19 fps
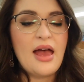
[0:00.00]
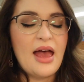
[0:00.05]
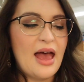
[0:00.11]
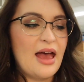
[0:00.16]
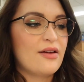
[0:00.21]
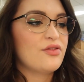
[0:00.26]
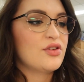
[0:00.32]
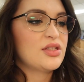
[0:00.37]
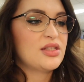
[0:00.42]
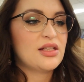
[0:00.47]

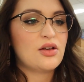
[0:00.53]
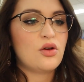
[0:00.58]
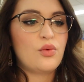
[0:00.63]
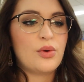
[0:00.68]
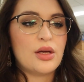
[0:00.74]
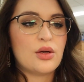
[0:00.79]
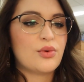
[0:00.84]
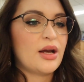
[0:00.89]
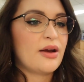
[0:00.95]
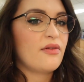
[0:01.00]
Every single
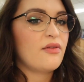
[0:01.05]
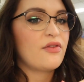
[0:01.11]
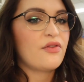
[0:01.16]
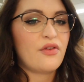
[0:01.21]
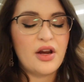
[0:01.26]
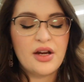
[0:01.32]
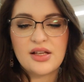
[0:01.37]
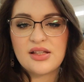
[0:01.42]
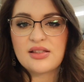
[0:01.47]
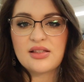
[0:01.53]
week, whatever
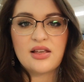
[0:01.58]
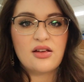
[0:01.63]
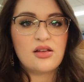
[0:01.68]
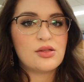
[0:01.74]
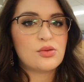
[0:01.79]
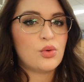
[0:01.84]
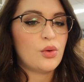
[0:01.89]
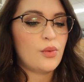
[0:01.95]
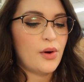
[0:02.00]
phonics skills we're